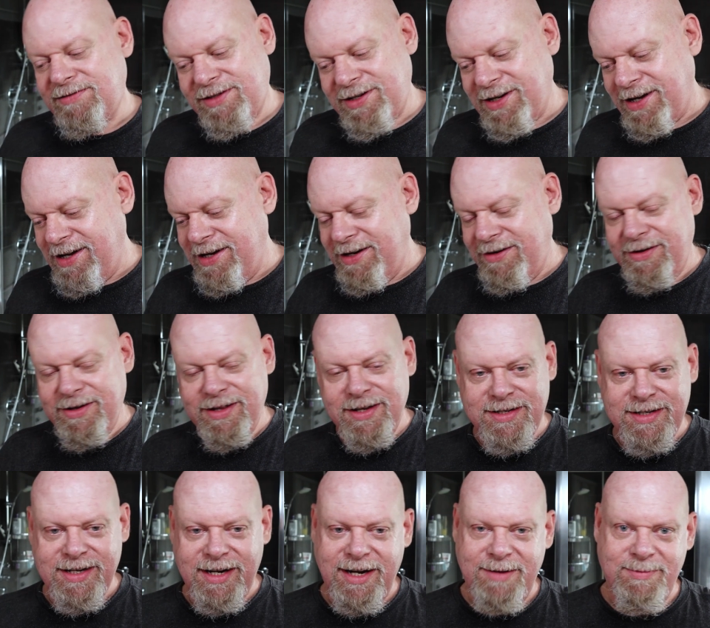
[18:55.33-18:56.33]
China are the
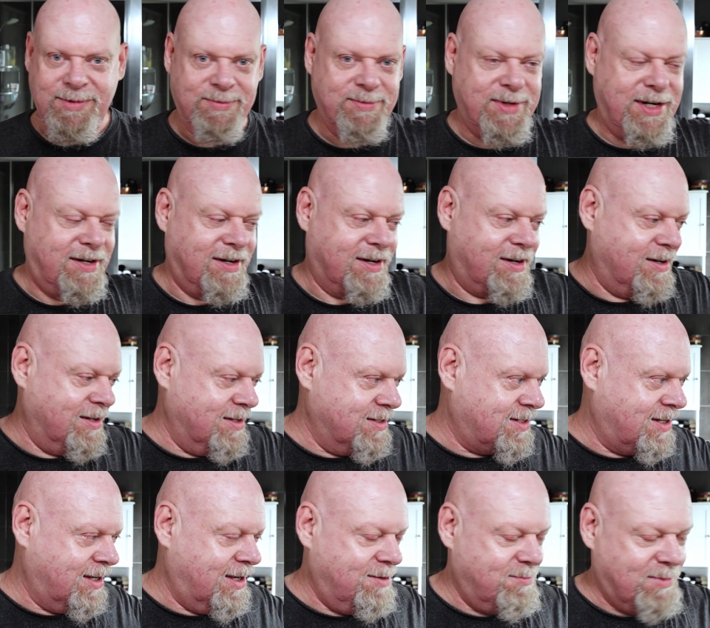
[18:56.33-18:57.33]
same, America are the
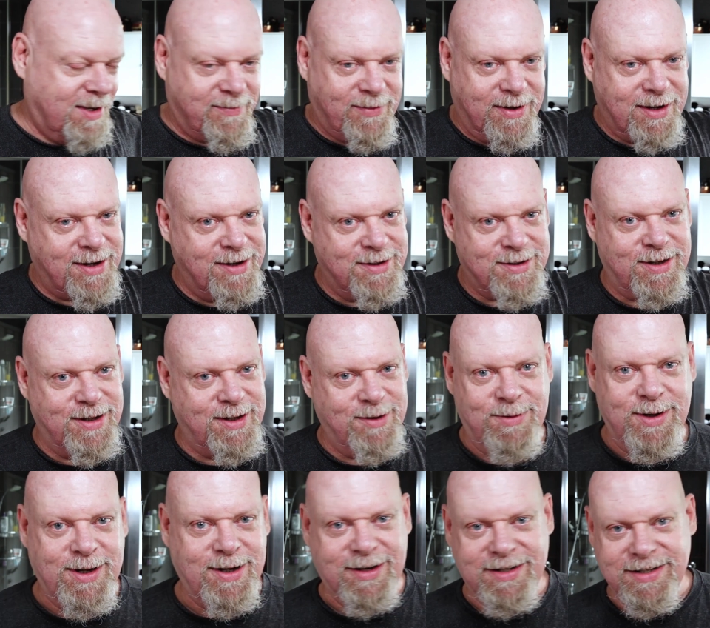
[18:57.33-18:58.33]
same, every country in the
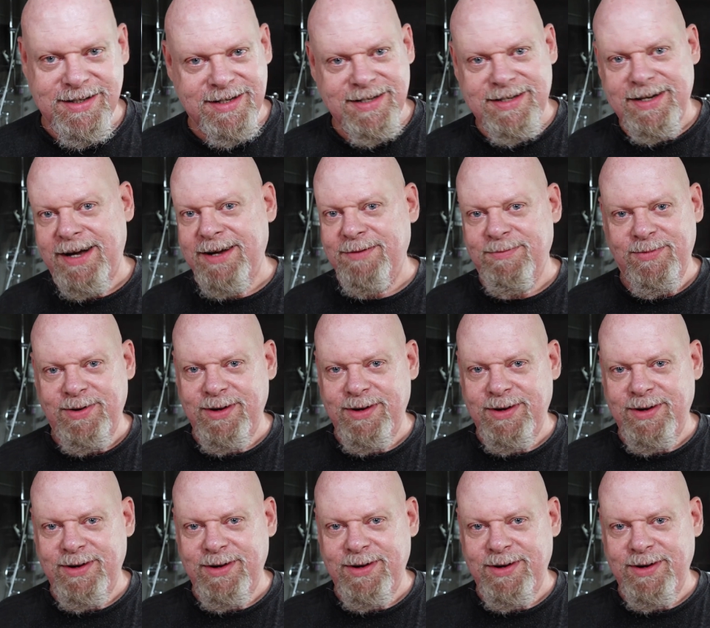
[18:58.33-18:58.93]
world is the same.